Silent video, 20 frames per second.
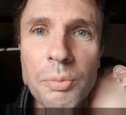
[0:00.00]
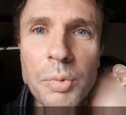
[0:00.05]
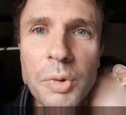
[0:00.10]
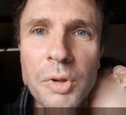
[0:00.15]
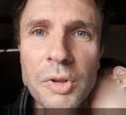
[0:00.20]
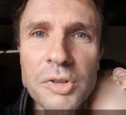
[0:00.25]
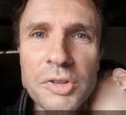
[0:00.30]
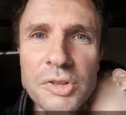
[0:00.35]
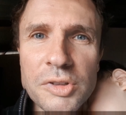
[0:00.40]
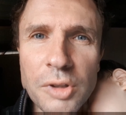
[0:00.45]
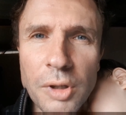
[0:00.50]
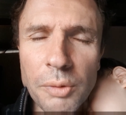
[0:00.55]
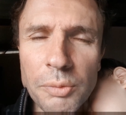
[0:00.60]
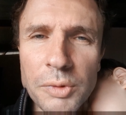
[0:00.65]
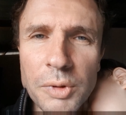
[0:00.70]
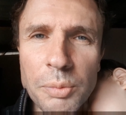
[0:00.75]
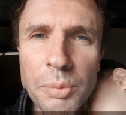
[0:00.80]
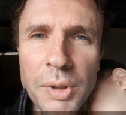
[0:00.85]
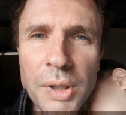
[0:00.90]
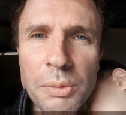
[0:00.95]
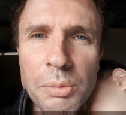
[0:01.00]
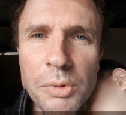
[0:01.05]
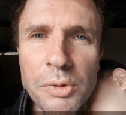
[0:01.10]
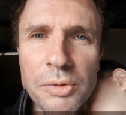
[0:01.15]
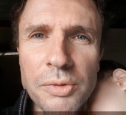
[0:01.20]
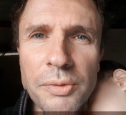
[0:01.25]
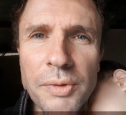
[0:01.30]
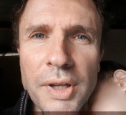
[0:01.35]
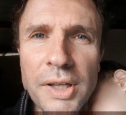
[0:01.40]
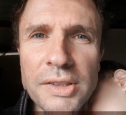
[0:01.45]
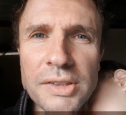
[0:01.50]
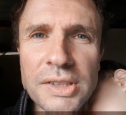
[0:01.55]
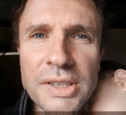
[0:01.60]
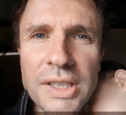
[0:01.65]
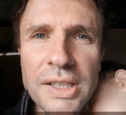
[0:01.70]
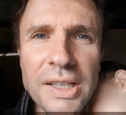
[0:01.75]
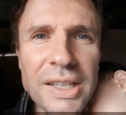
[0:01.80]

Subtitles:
put a stop to people from those